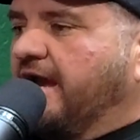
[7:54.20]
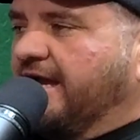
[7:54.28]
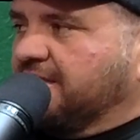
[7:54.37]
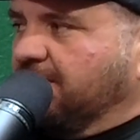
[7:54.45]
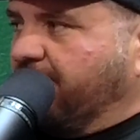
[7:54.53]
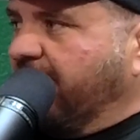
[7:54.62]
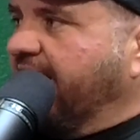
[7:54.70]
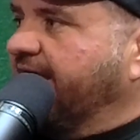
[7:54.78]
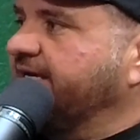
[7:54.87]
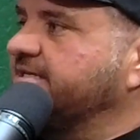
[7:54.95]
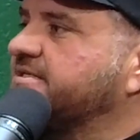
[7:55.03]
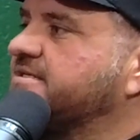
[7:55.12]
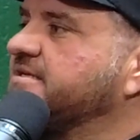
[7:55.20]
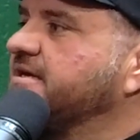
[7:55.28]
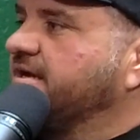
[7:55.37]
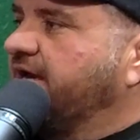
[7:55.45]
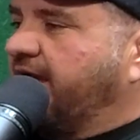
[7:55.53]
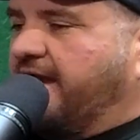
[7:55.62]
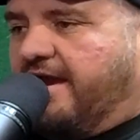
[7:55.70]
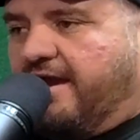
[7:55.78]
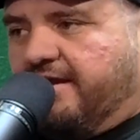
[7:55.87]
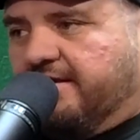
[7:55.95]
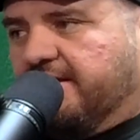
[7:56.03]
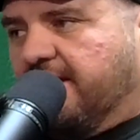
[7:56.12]
at the base,
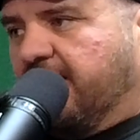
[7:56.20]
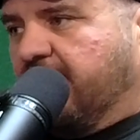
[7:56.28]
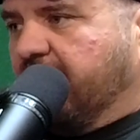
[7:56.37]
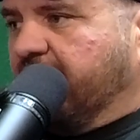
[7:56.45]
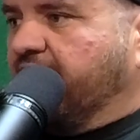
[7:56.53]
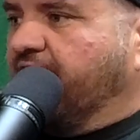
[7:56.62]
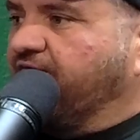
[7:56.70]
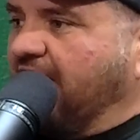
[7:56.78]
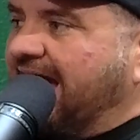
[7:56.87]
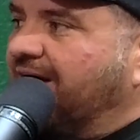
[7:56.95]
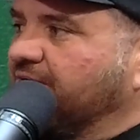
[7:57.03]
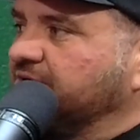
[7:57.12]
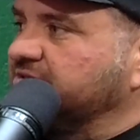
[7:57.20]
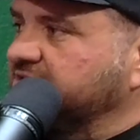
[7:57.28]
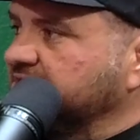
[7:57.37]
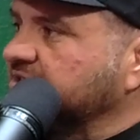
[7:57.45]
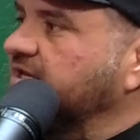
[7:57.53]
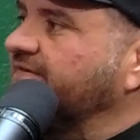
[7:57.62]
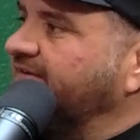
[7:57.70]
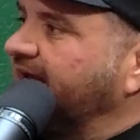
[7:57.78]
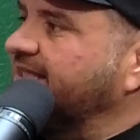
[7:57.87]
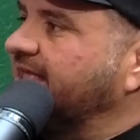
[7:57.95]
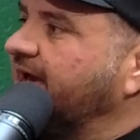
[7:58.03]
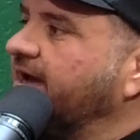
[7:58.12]
and flowers and stuff
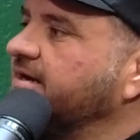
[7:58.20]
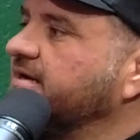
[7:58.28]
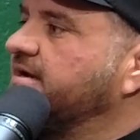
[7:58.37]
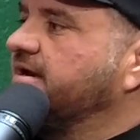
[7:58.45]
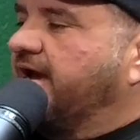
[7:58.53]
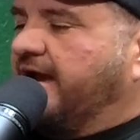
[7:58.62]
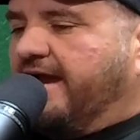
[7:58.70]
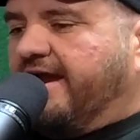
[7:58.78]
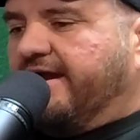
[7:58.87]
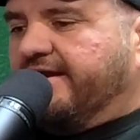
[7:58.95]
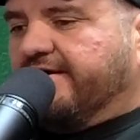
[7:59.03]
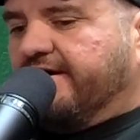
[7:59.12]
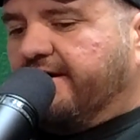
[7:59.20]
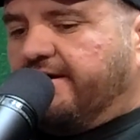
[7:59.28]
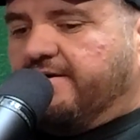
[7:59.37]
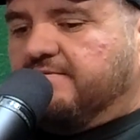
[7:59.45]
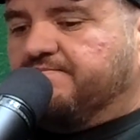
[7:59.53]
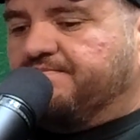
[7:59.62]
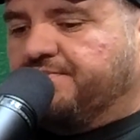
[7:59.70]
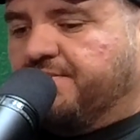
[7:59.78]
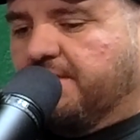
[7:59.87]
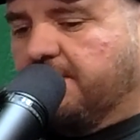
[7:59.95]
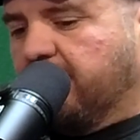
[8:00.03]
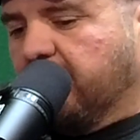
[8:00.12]
like that. And a
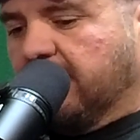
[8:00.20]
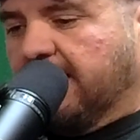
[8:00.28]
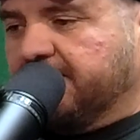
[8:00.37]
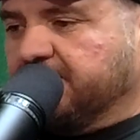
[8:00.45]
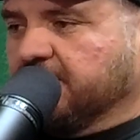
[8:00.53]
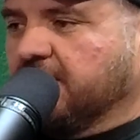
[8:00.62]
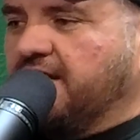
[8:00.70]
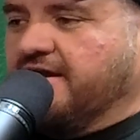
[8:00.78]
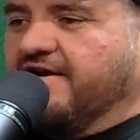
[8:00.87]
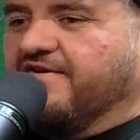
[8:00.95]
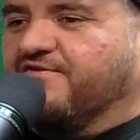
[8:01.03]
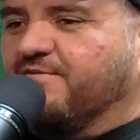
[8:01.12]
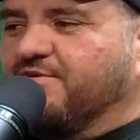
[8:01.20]
ledger for